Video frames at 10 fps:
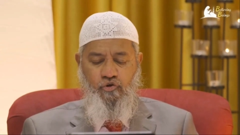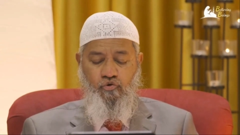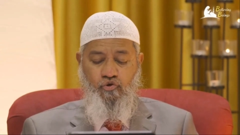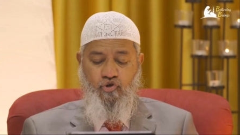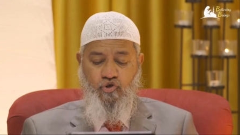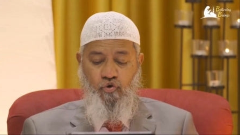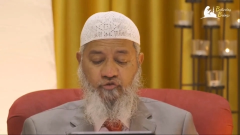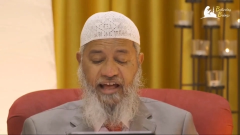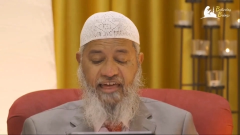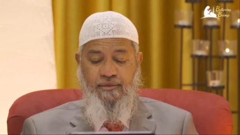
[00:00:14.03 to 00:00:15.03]
to
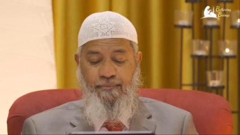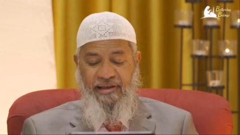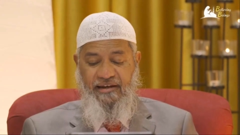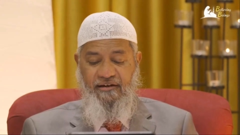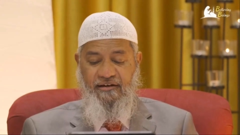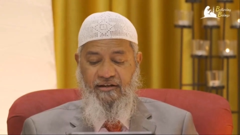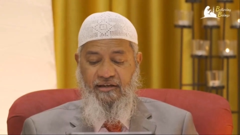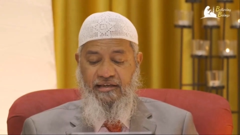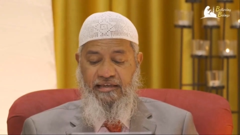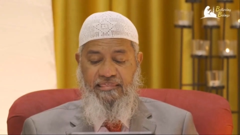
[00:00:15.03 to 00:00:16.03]
choose as a beginner
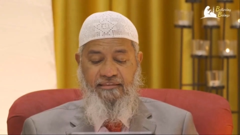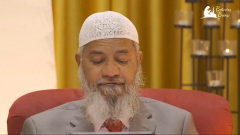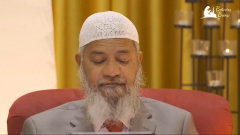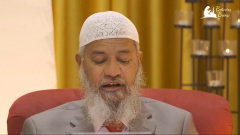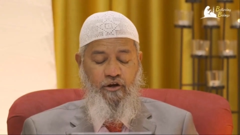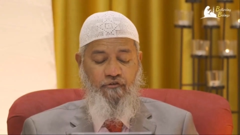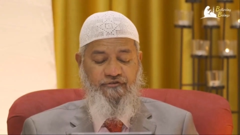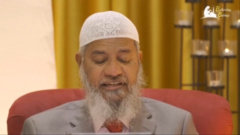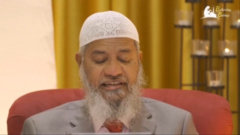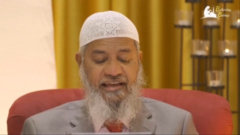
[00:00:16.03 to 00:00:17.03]
in the field of
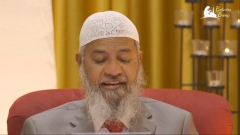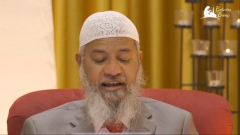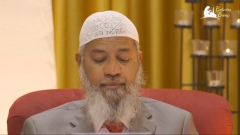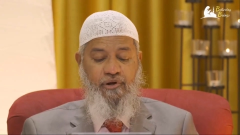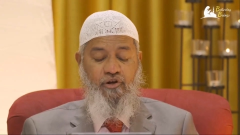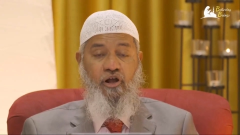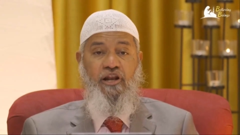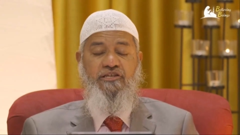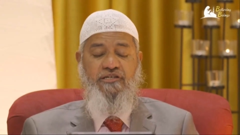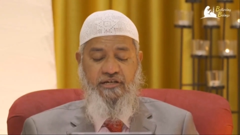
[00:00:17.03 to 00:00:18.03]
seeking Islamic
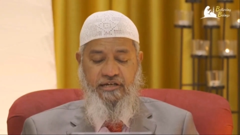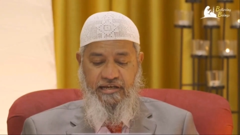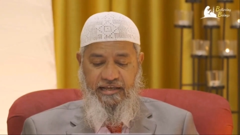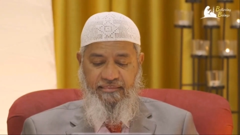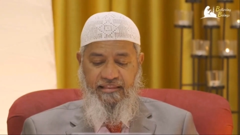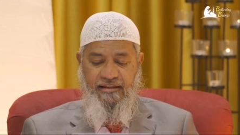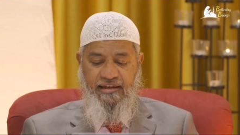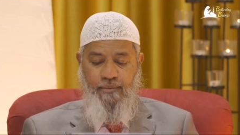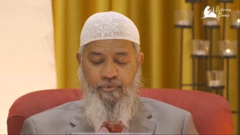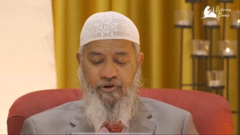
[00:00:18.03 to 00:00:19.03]
knowledge in the
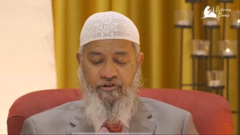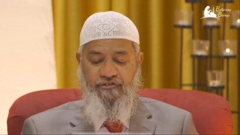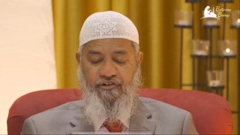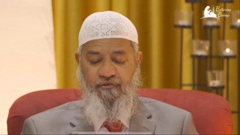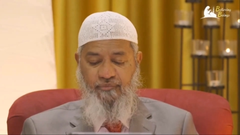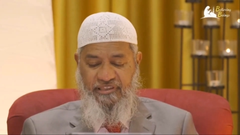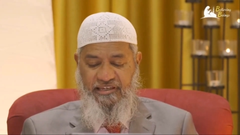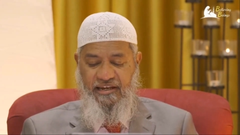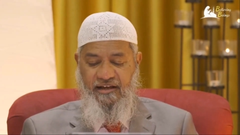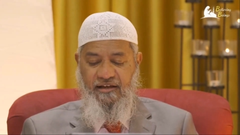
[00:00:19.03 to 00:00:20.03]
Islamic University of
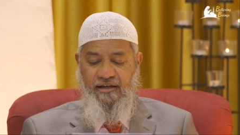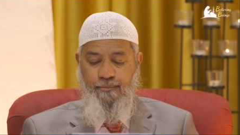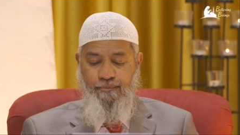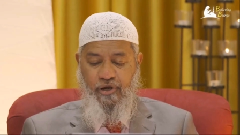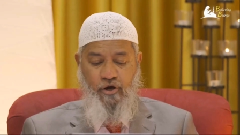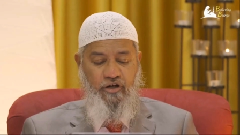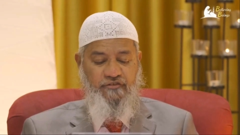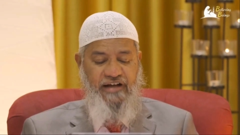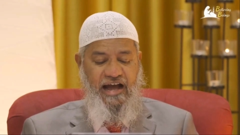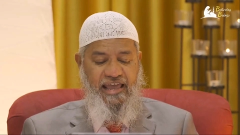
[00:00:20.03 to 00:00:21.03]
Medina,
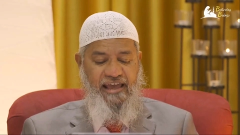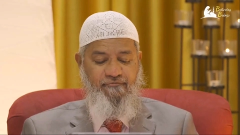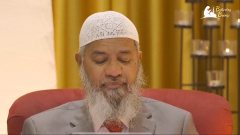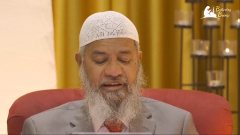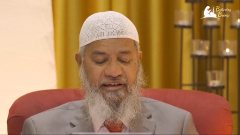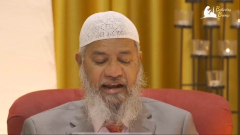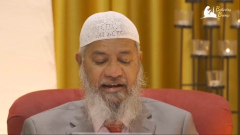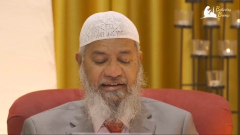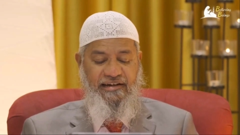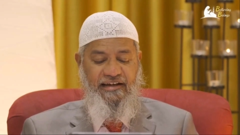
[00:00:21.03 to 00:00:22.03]
because I have been
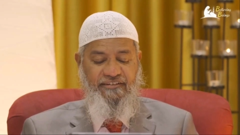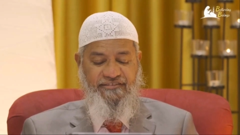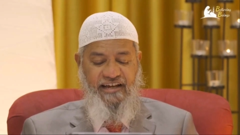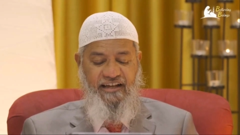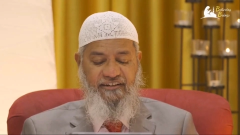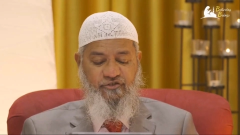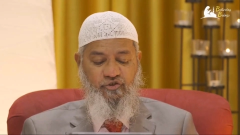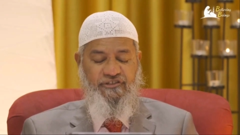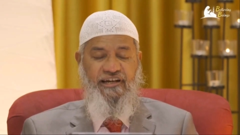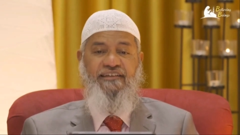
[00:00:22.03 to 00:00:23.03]
granted a chance
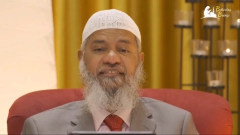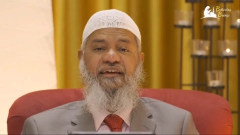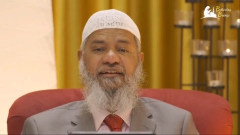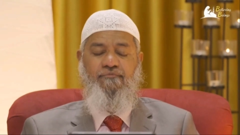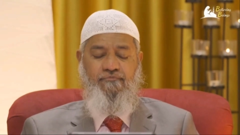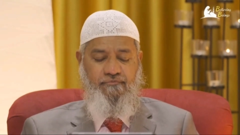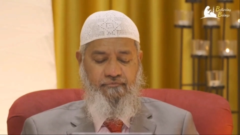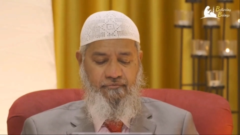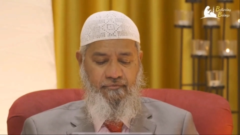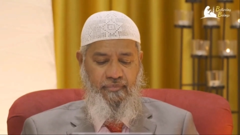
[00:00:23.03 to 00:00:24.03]
to study there?
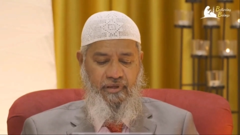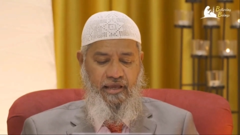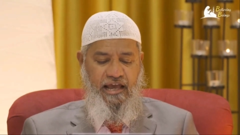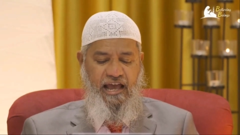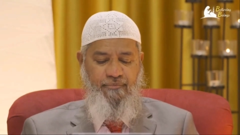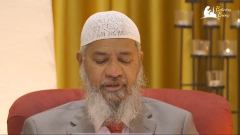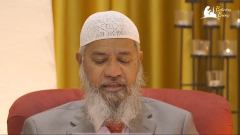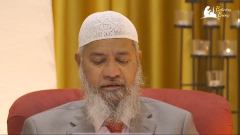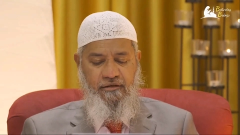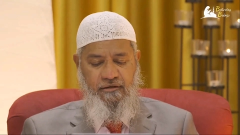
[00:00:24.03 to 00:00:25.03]
I
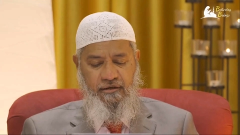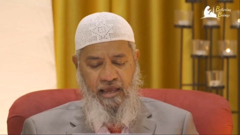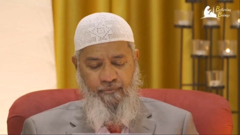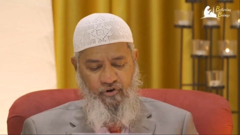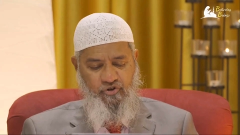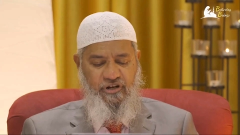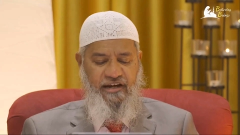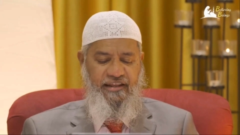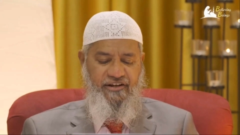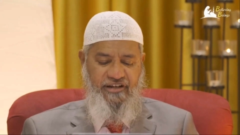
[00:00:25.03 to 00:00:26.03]
mean, and what should
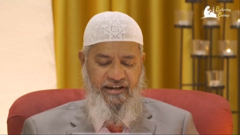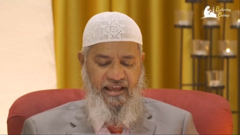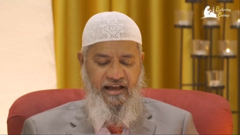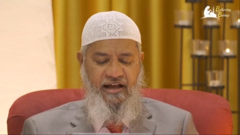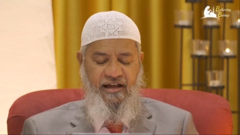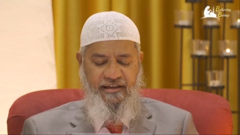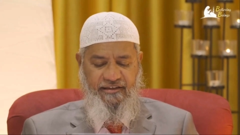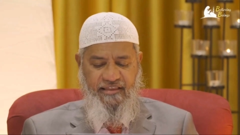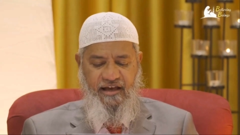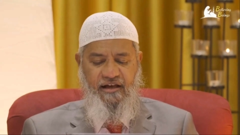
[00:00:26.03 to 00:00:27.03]
I take? Sharia,
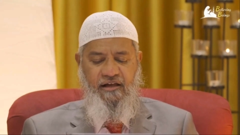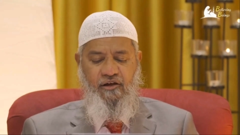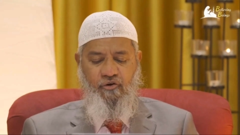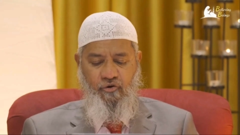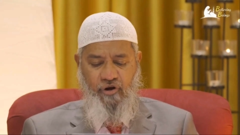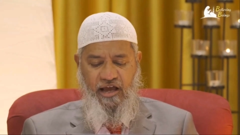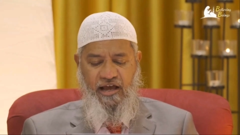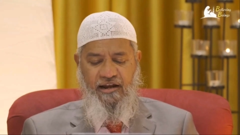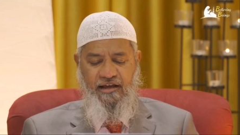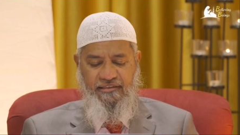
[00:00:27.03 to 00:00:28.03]
Aqeedah,
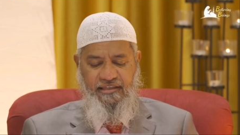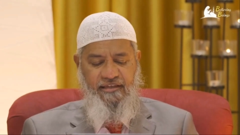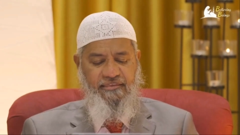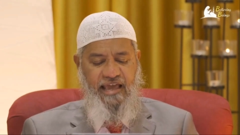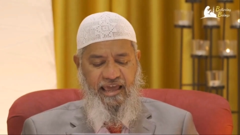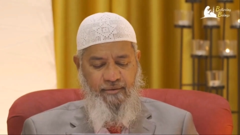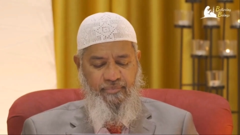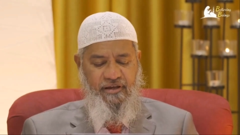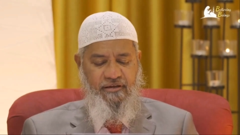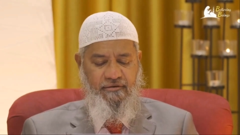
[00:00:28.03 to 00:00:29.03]
Quran, Hadith,
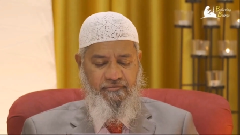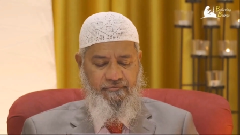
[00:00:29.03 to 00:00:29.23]
Arabic.